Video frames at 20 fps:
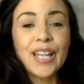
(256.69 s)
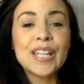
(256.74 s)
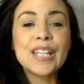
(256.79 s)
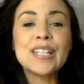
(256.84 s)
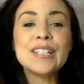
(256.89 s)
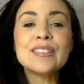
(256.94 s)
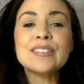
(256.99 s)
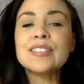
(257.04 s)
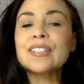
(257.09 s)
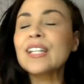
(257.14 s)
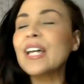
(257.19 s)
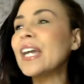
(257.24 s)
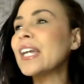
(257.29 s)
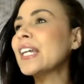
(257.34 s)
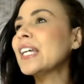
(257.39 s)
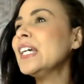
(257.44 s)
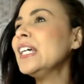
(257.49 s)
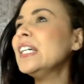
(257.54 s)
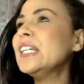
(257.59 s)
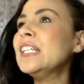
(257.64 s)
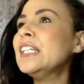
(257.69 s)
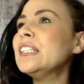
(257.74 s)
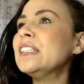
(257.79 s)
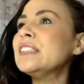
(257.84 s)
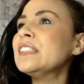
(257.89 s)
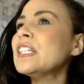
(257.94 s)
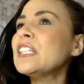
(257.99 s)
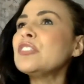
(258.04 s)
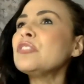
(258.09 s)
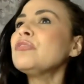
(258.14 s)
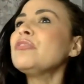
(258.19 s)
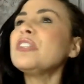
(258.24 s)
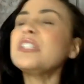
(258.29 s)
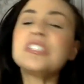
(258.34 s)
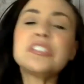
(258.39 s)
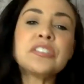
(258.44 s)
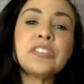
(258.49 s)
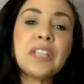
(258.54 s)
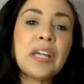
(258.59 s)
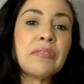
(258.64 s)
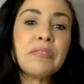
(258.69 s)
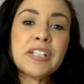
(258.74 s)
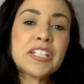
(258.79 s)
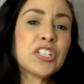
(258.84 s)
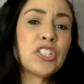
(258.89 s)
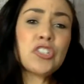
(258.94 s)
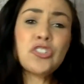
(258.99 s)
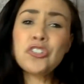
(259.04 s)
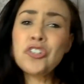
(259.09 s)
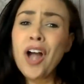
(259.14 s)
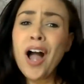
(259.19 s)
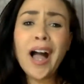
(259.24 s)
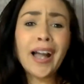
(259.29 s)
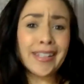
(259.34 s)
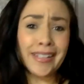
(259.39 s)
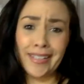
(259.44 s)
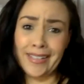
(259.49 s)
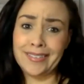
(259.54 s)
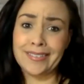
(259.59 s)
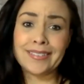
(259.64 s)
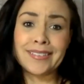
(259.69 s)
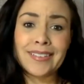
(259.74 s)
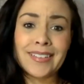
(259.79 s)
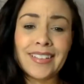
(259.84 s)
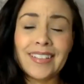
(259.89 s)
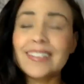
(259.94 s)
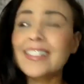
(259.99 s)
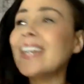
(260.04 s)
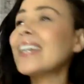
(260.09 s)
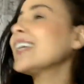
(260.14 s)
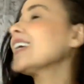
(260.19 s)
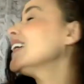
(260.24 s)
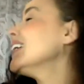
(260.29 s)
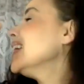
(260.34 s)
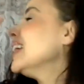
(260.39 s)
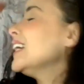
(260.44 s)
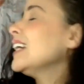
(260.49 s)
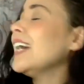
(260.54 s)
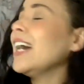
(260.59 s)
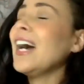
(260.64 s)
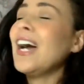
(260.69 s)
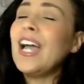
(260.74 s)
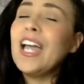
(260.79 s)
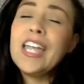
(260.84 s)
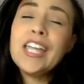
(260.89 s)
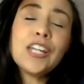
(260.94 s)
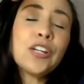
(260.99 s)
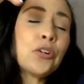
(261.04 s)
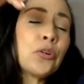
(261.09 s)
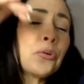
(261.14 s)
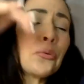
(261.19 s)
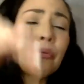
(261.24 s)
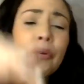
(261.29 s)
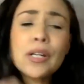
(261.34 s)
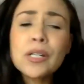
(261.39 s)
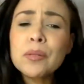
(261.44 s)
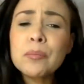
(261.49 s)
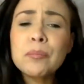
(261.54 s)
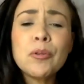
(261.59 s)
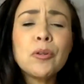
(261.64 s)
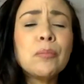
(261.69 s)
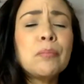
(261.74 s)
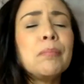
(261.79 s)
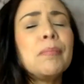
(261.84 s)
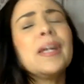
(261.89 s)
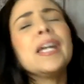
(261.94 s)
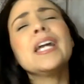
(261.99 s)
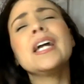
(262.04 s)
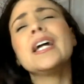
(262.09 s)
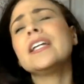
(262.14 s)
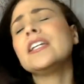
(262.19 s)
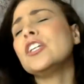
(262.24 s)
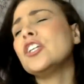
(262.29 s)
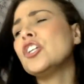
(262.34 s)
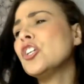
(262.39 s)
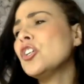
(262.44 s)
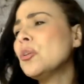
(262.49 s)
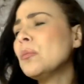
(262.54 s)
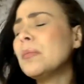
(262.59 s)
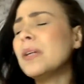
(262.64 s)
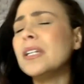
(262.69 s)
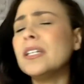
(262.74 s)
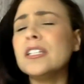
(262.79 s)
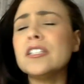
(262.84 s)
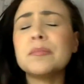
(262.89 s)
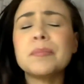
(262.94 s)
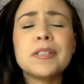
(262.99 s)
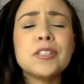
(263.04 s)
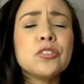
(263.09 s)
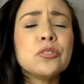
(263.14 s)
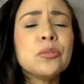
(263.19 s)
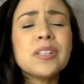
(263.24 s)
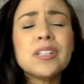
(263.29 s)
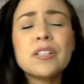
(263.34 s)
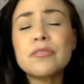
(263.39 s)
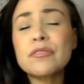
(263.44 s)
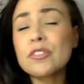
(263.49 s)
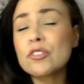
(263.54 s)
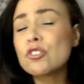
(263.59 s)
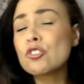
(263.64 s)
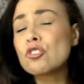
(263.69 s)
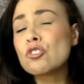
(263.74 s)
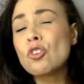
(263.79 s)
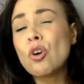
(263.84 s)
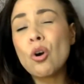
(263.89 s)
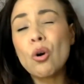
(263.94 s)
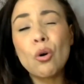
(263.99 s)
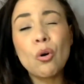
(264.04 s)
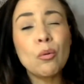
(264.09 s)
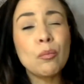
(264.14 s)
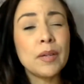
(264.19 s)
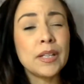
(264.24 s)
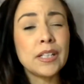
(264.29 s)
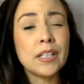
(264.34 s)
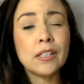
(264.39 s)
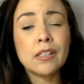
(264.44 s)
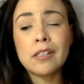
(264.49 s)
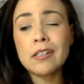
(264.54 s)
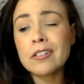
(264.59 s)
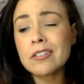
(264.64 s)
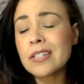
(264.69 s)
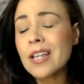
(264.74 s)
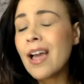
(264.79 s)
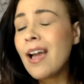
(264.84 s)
He's like 6'7" giant, like incredible man, human. He's been doing it for so many years.